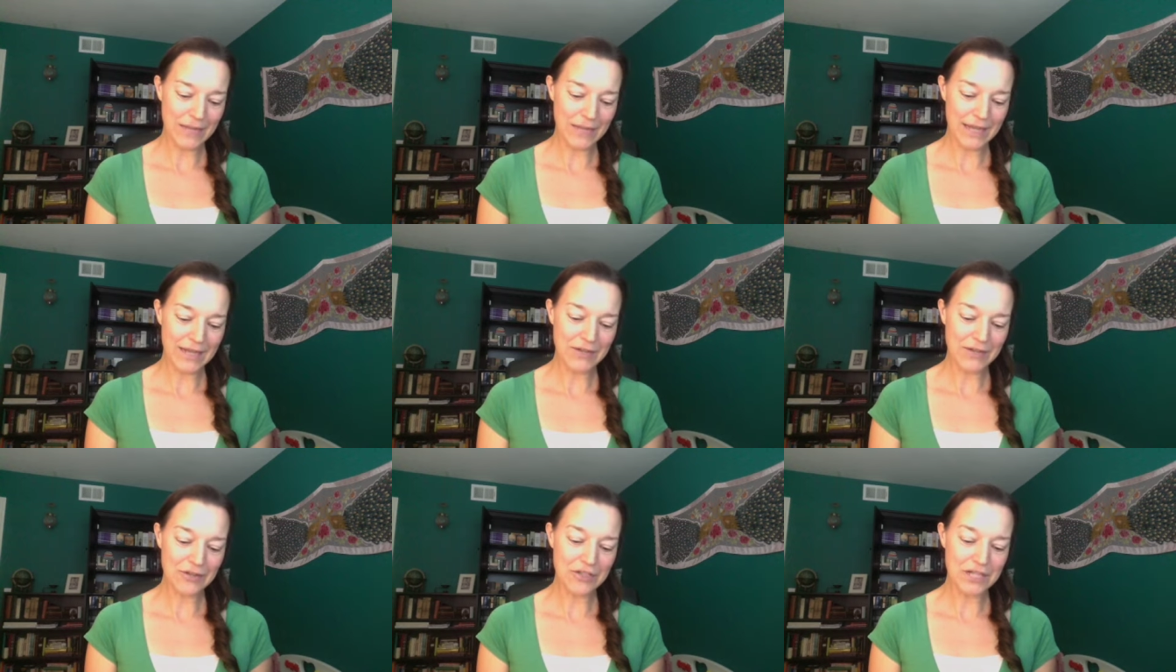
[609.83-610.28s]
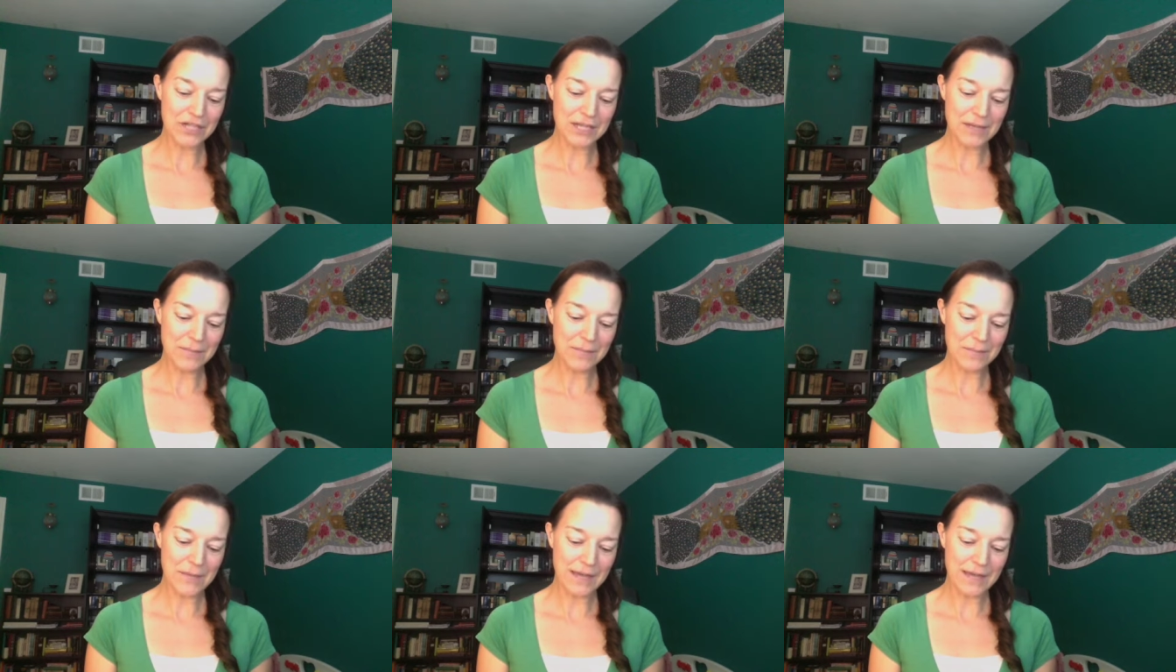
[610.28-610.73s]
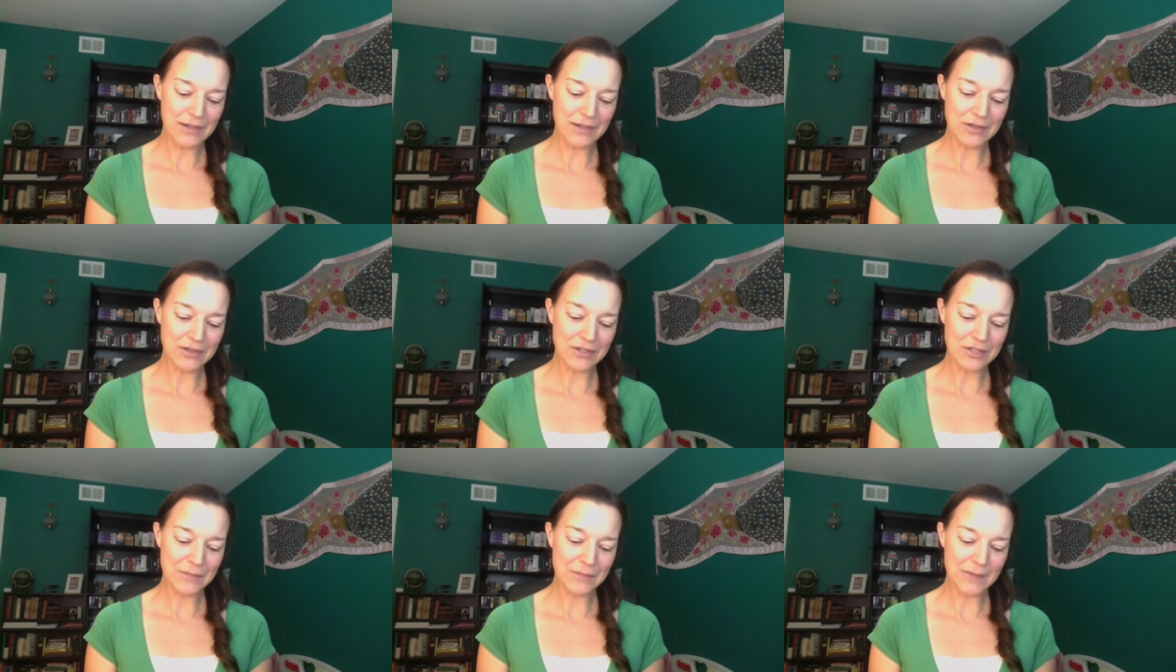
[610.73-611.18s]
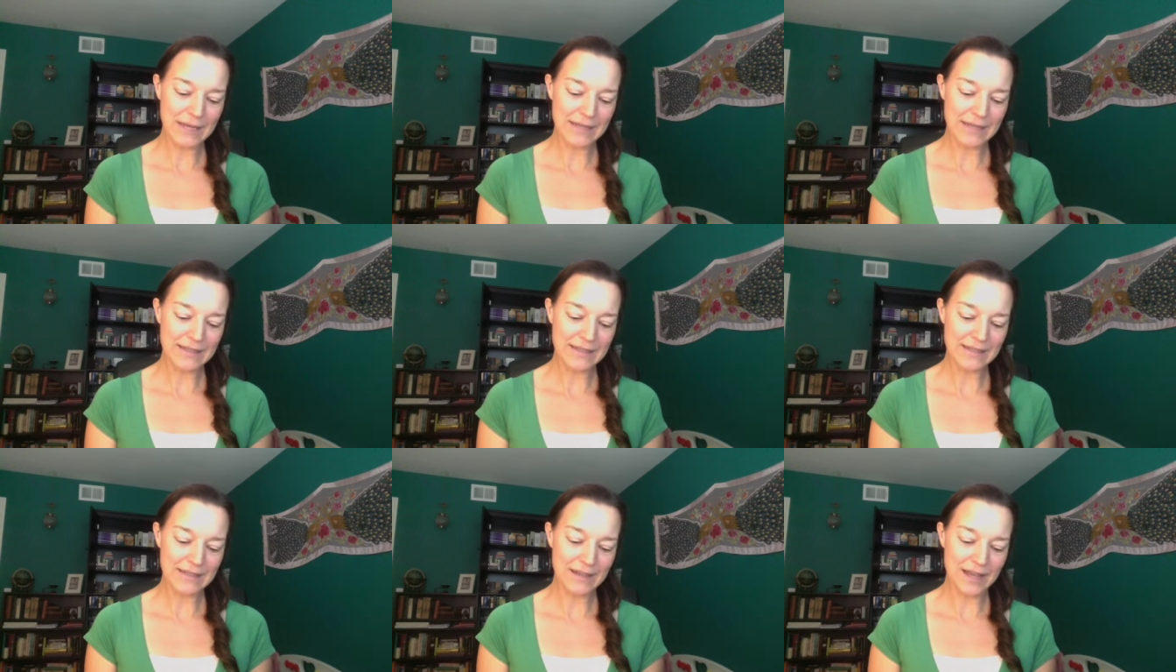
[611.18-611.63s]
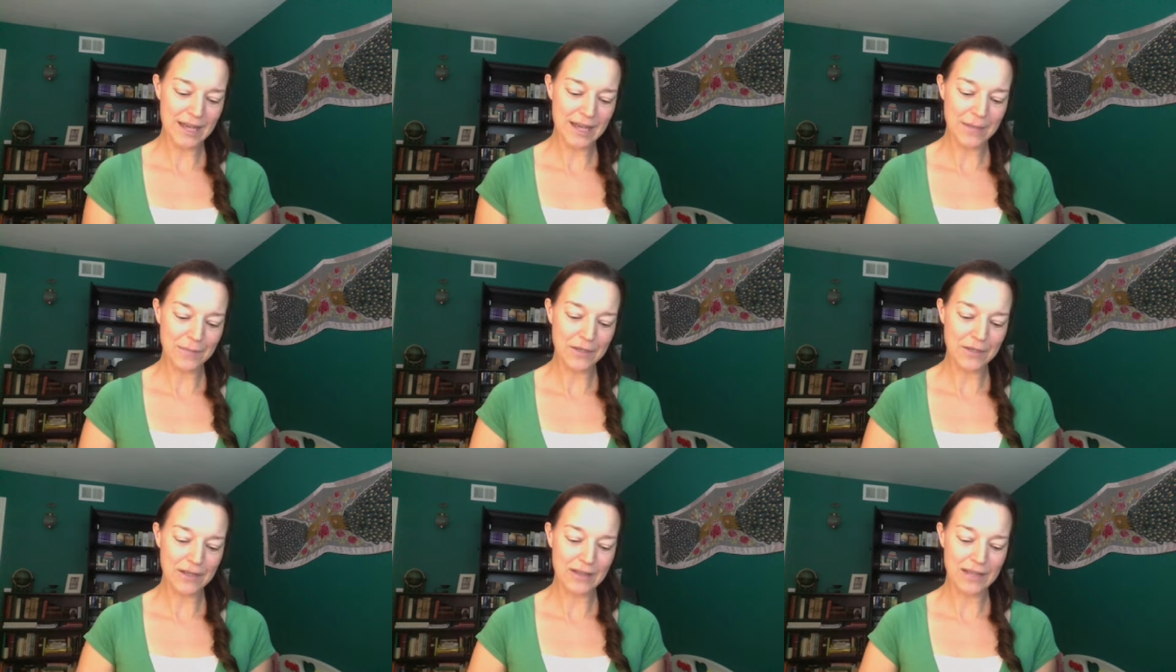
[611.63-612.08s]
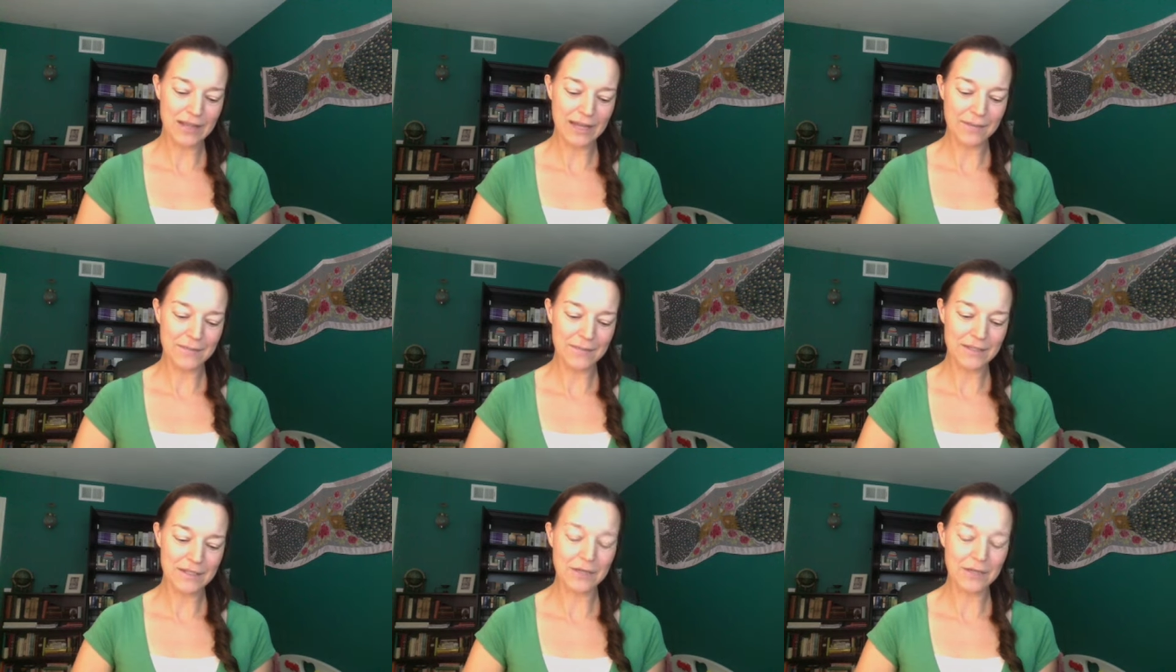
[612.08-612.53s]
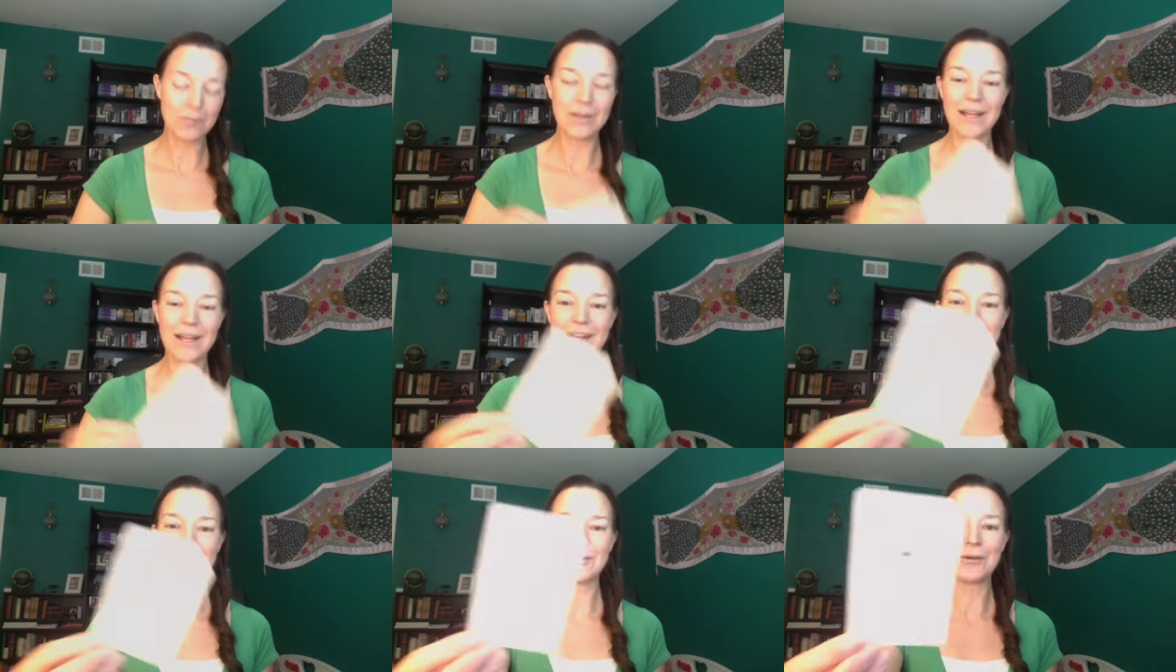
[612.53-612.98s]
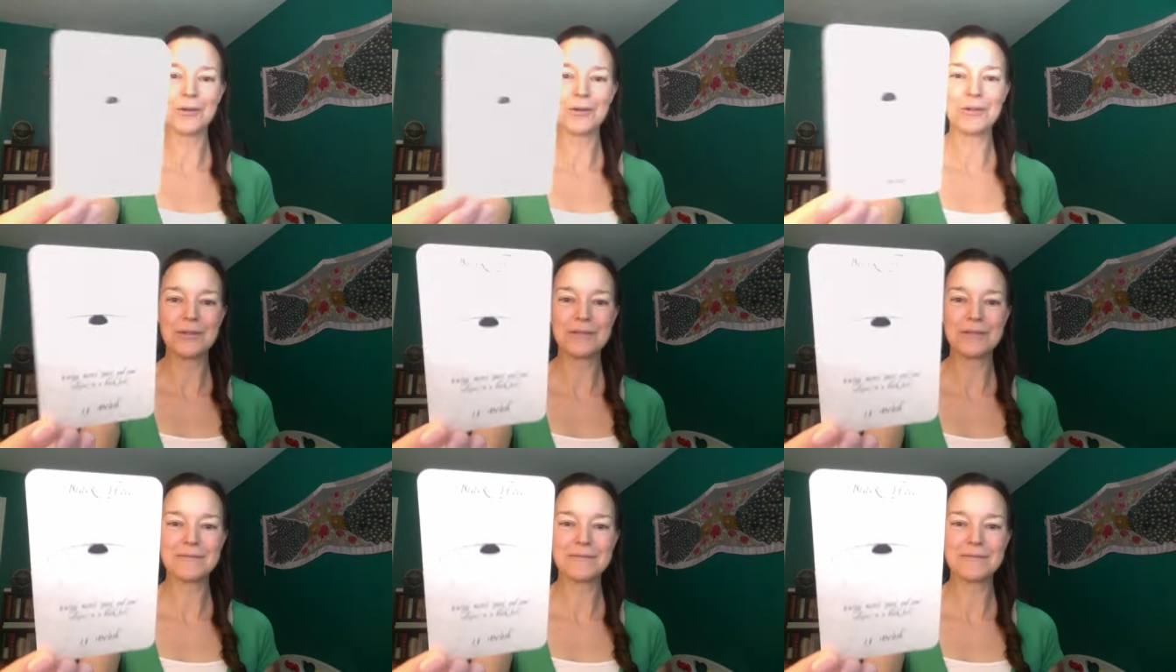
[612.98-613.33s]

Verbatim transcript: Energy, matter, space, and time collapse in a black hole.